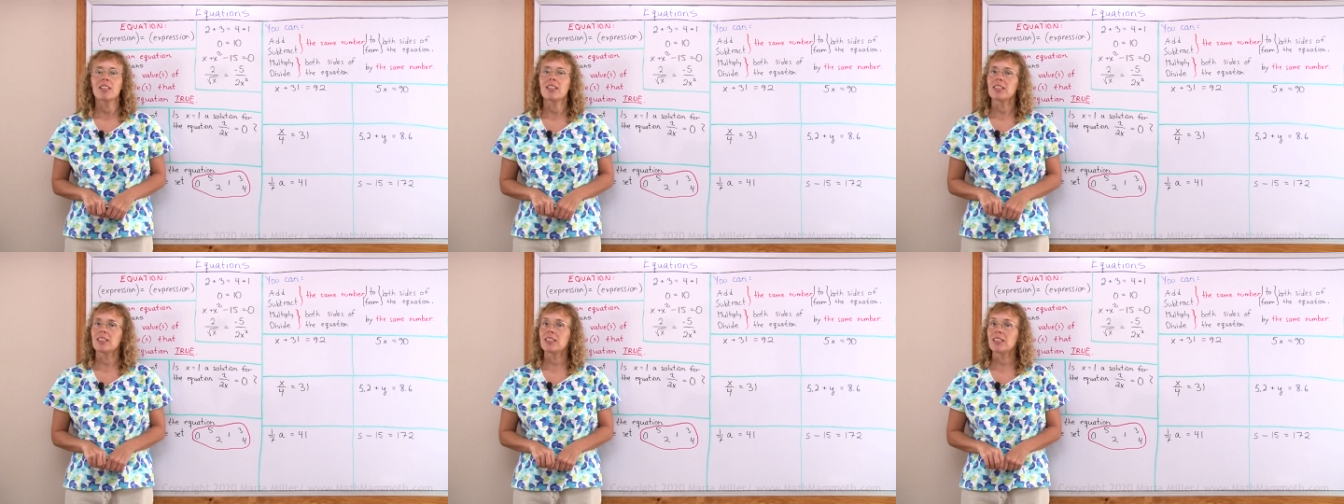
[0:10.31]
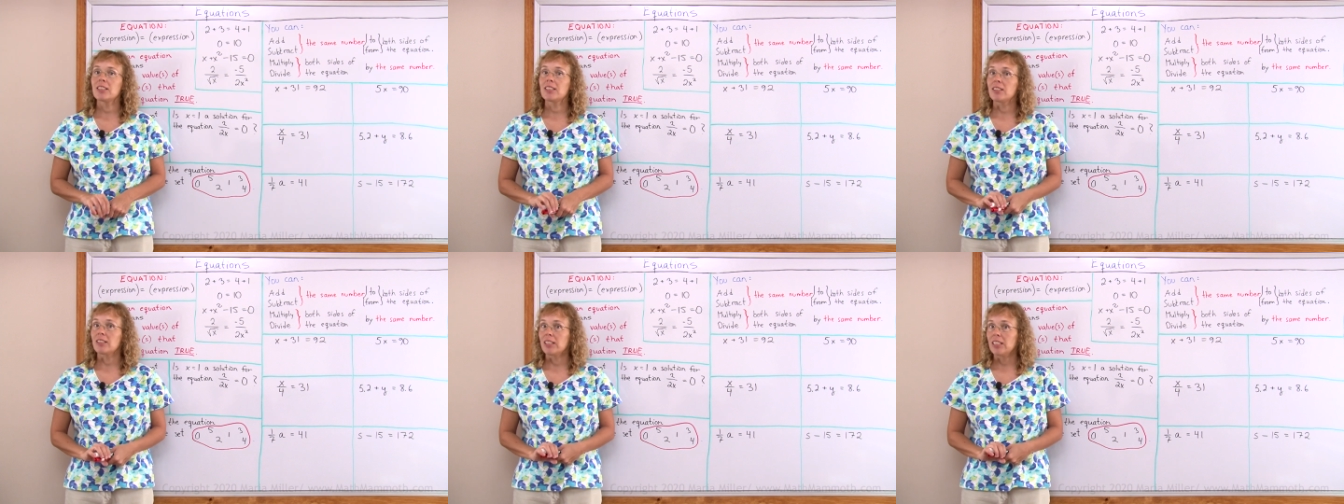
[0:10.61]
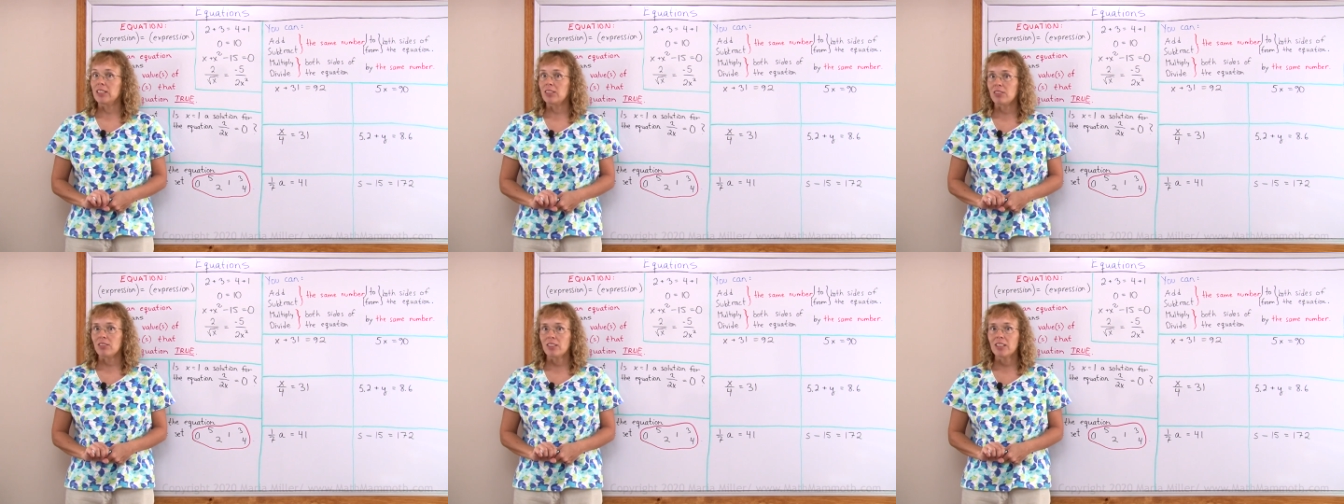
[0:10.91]
This is an
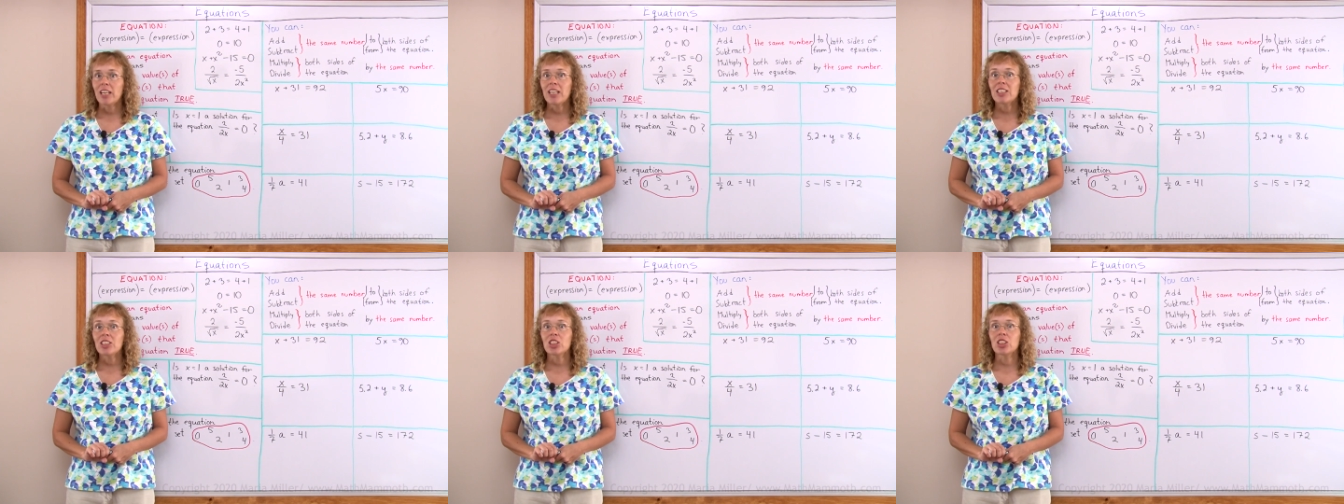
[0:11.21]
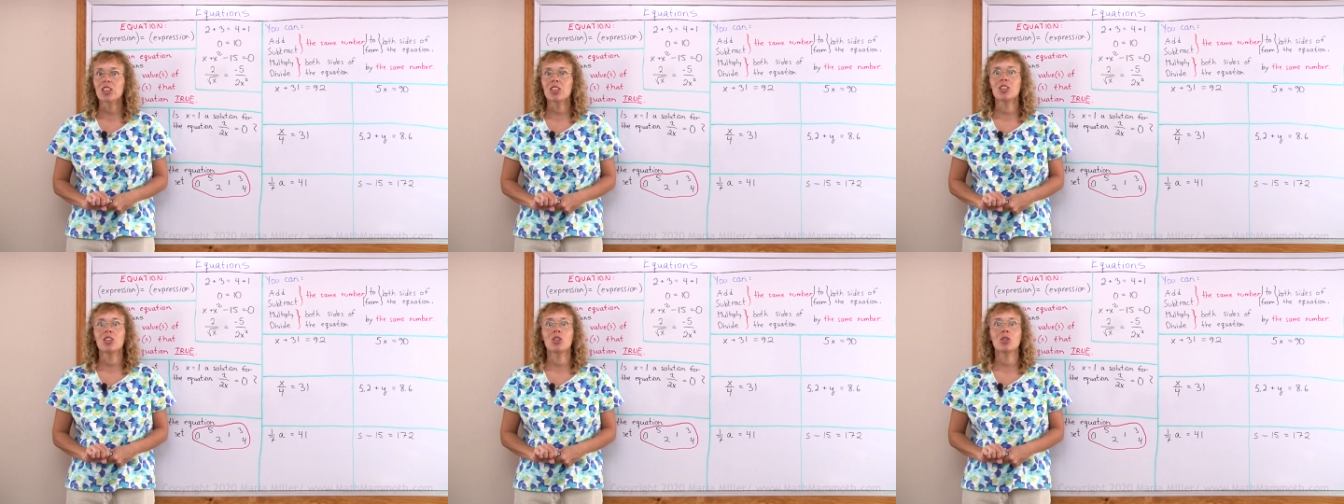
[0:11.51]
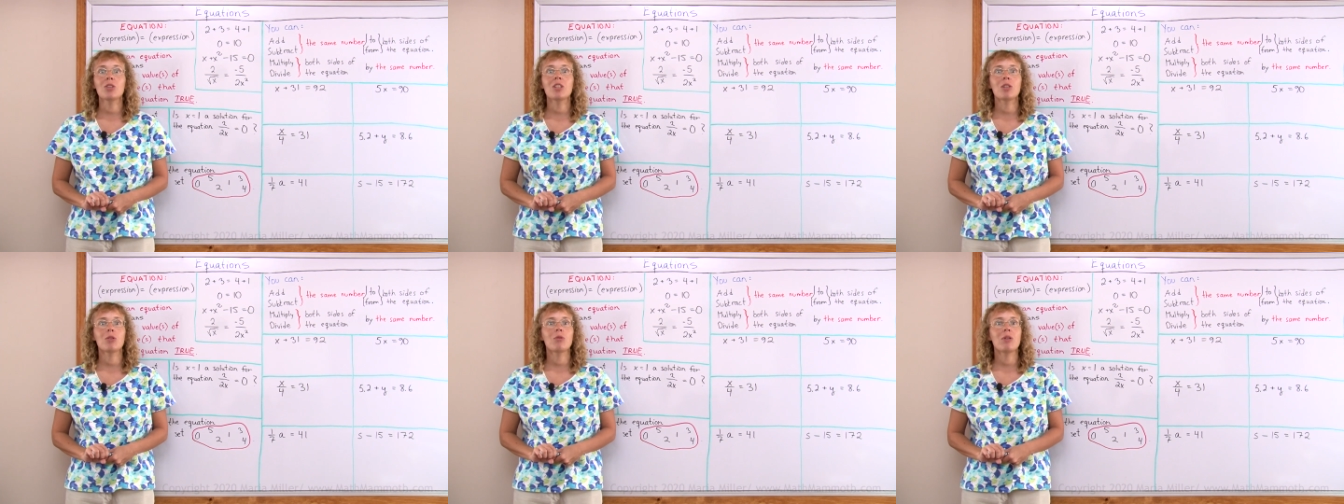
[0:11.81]
introduction
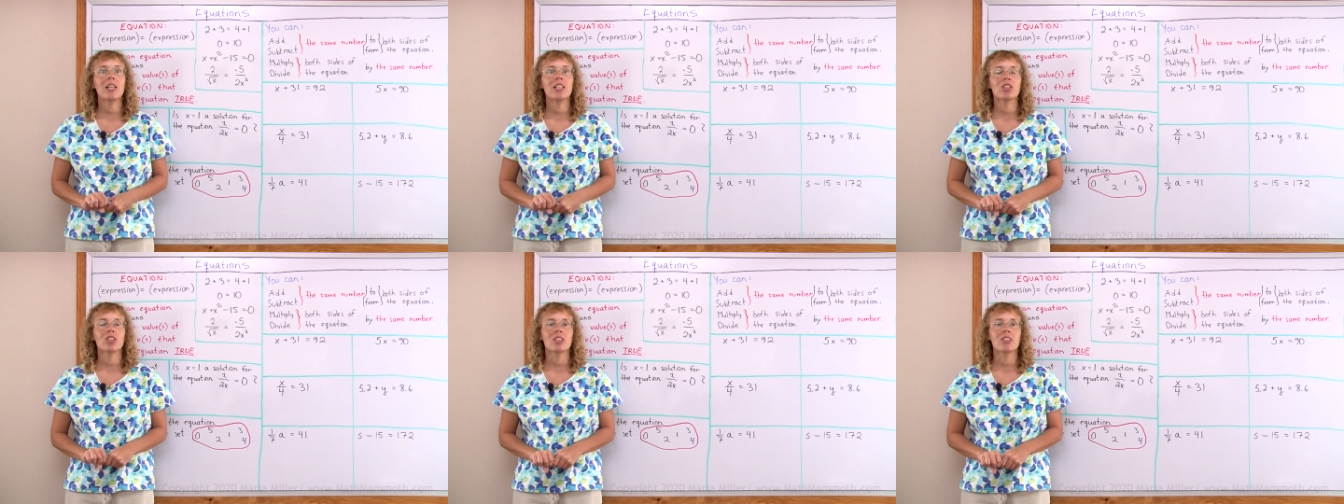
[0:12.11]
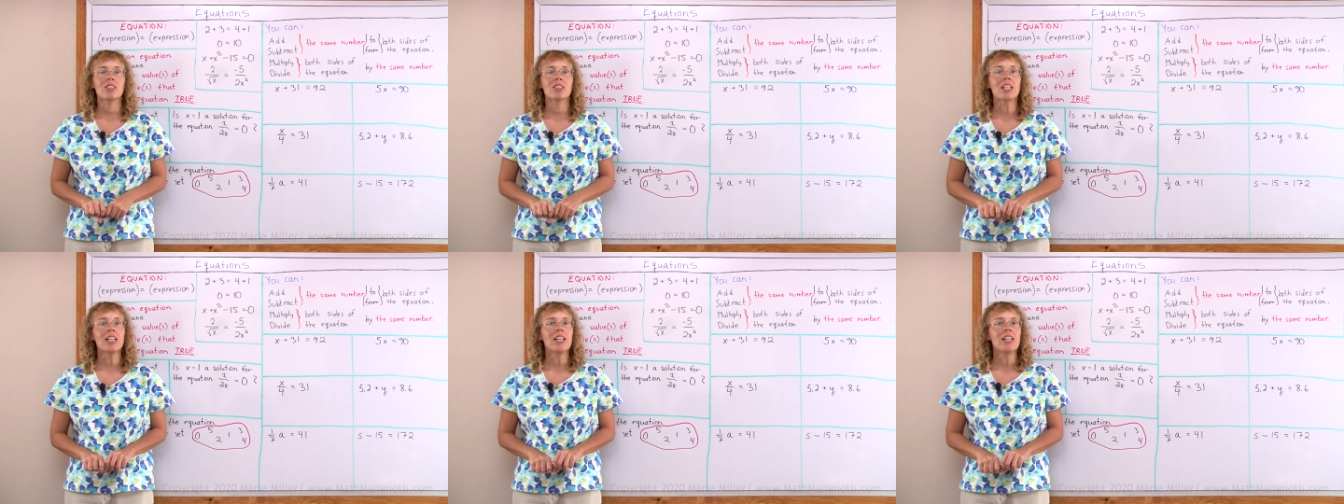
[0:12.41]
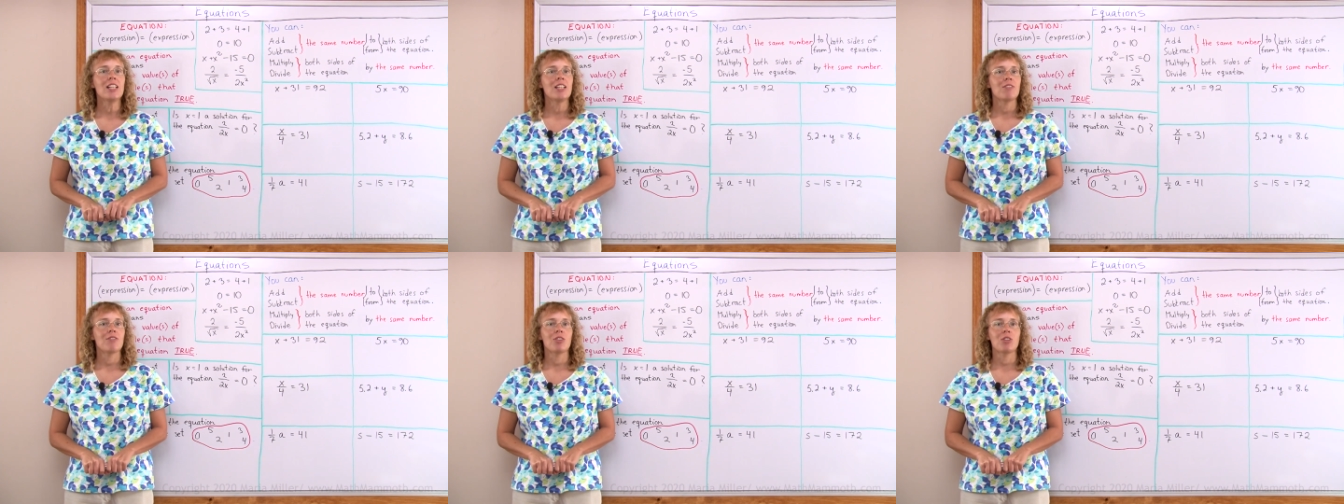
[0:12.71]
to equations
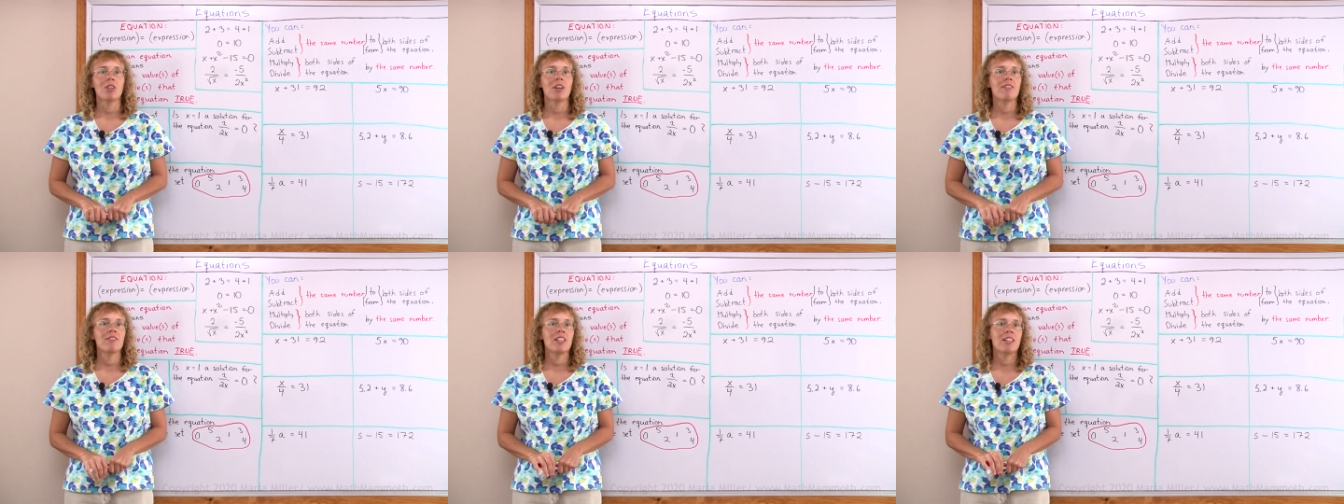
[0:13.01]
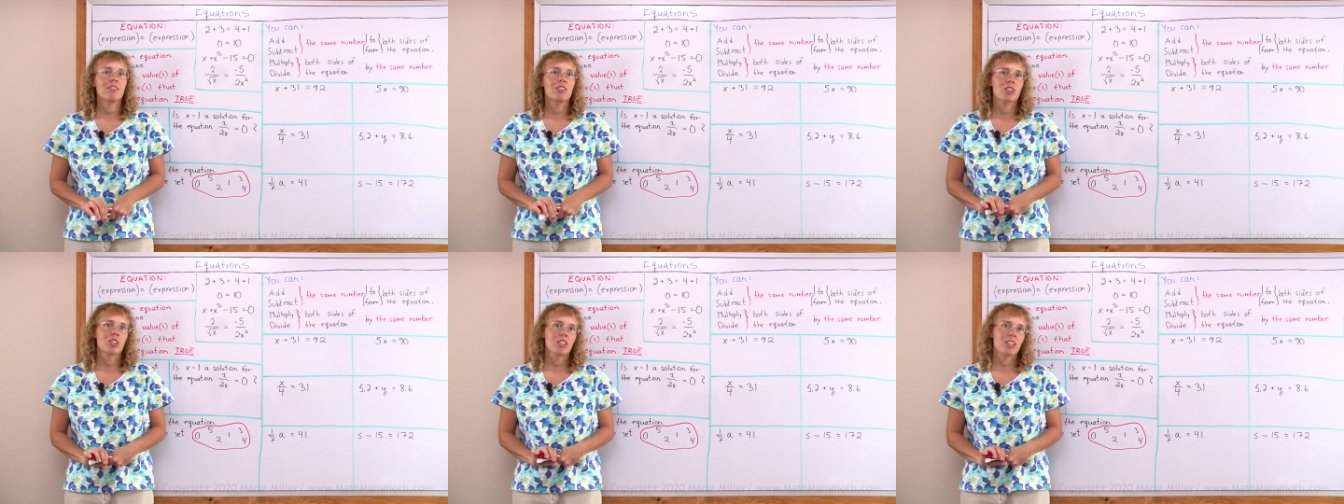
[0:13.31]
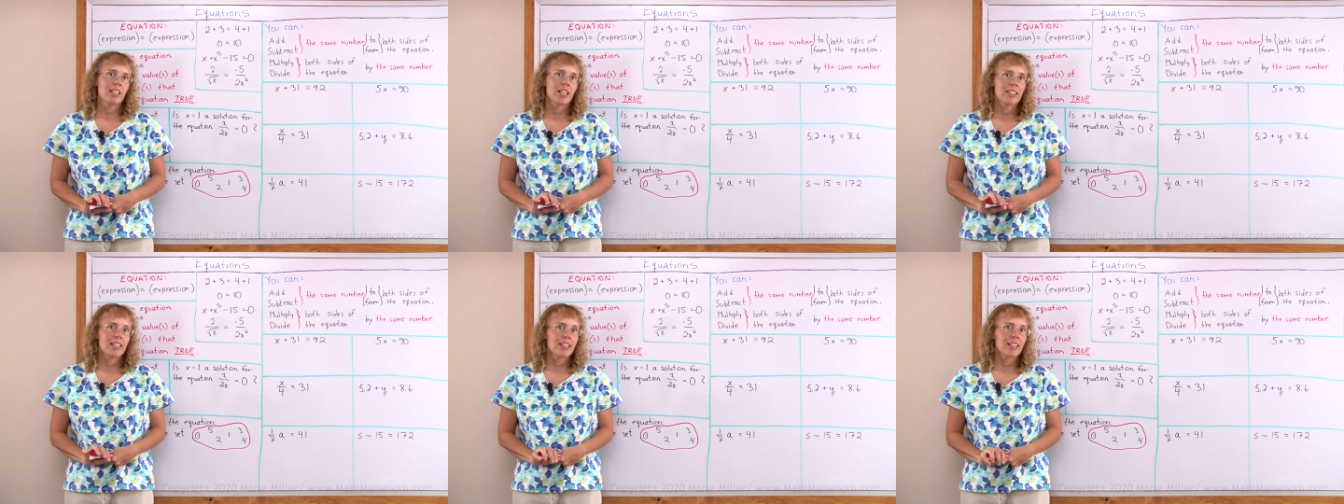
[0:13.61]
if you have never
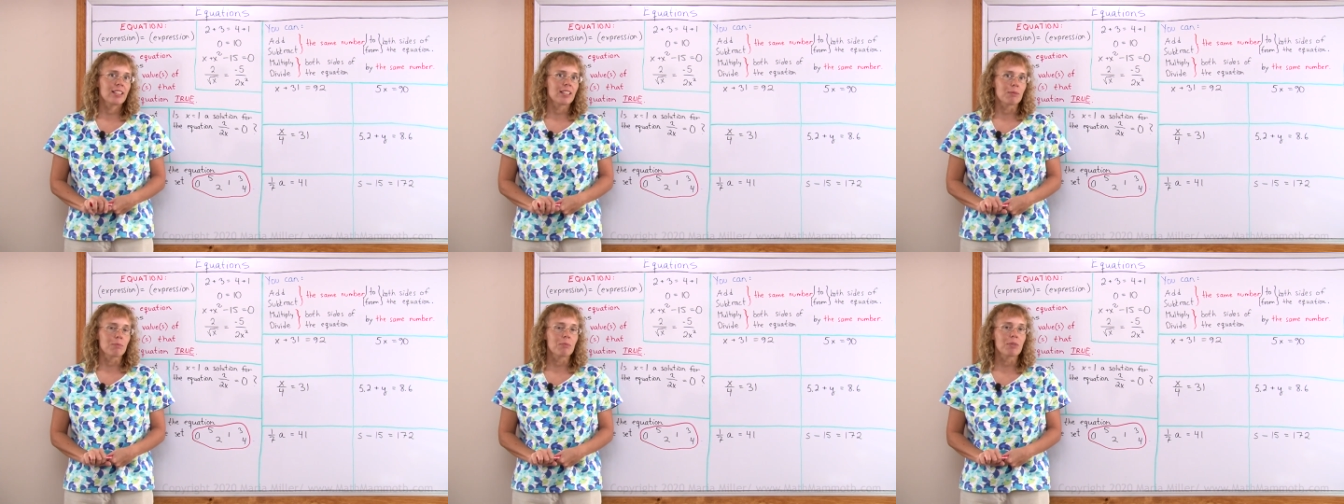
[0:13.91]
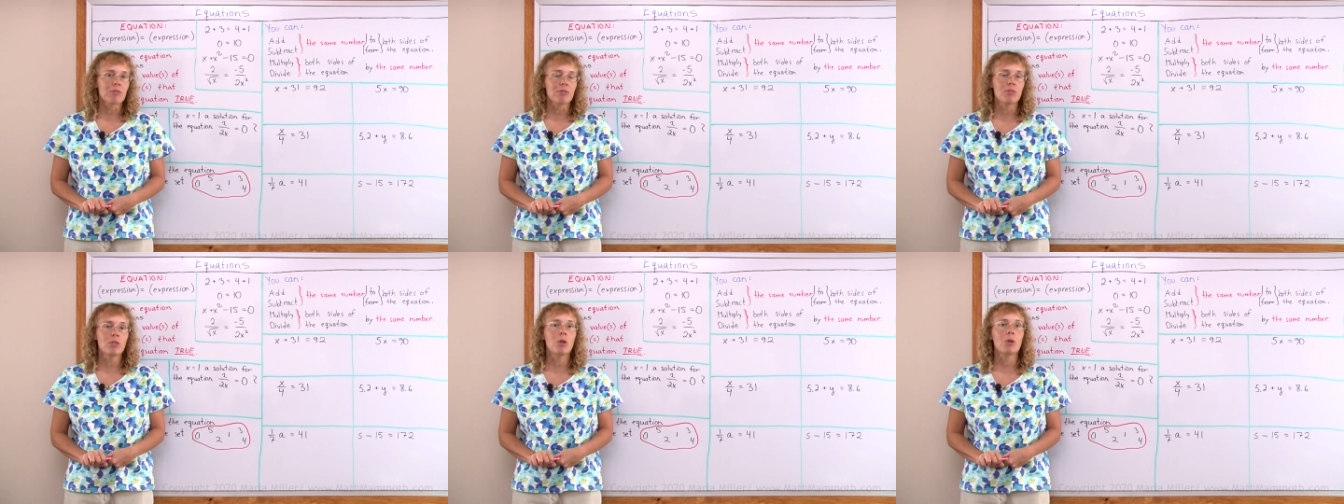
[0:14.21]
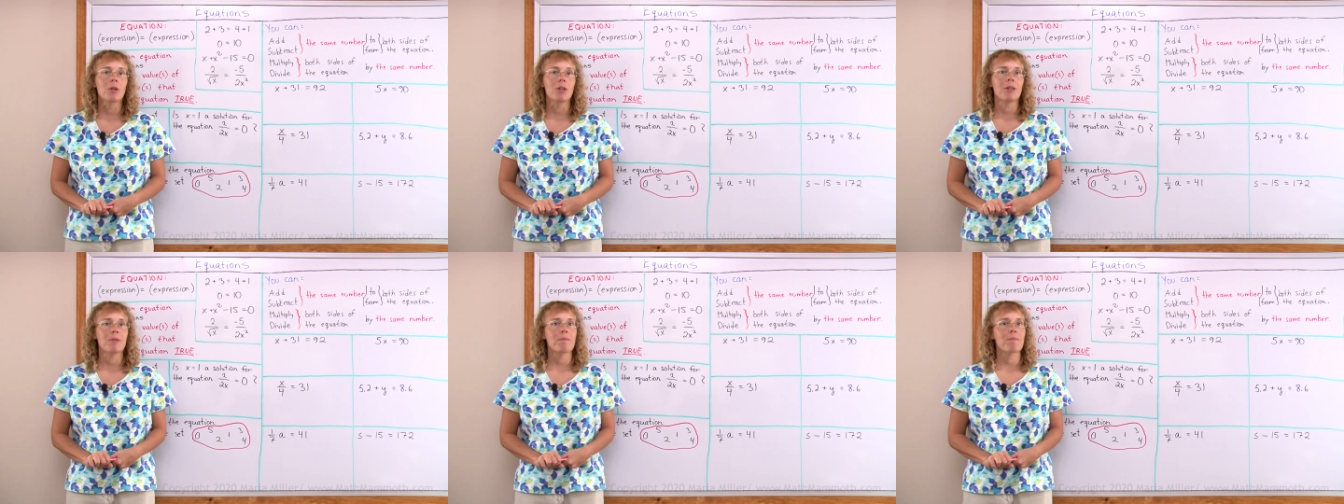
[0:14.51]
studied them
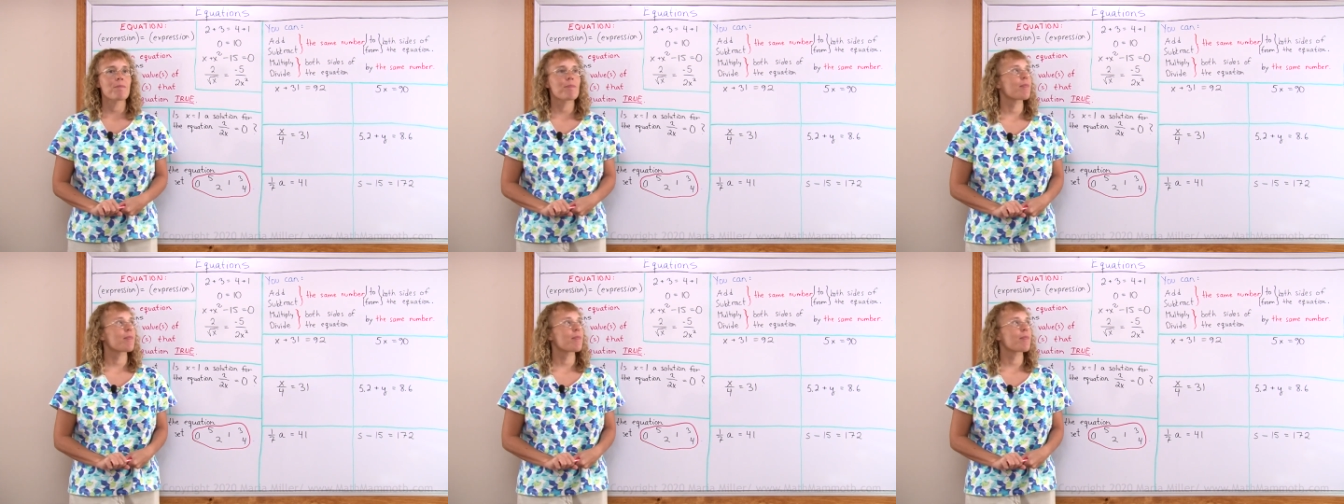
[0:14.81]
before.